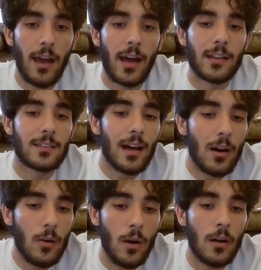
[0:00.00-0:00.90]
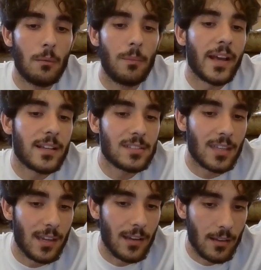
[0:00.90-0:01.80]
And now, black's
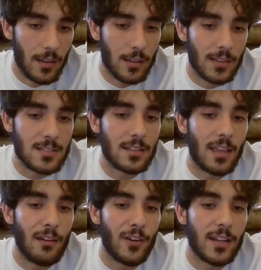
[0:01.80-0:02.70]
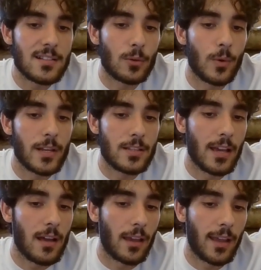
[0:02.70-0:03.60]
king doesn't have any squares.
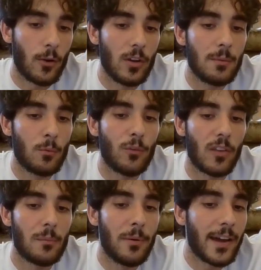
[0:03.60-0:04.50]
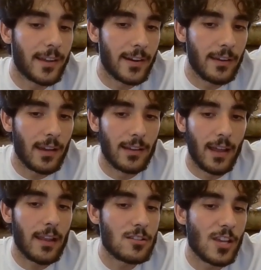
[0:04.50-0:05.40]
He can only move on the back rank, and
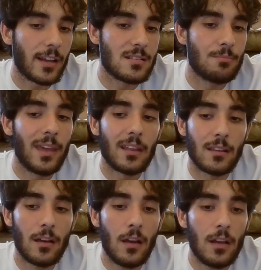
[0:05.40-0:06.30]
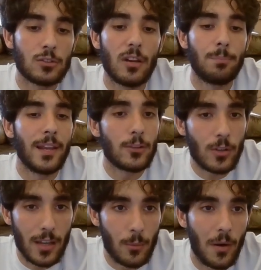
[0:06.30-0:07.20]
any check is mate. So he played
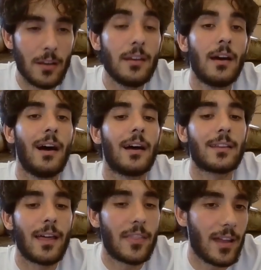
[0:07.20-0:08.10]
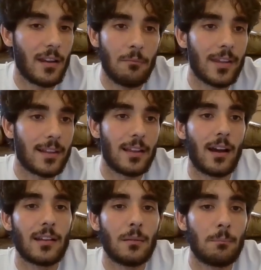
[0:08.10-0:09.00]
rook e1, and then immediately
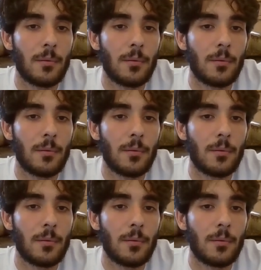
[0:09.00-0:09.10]
Adam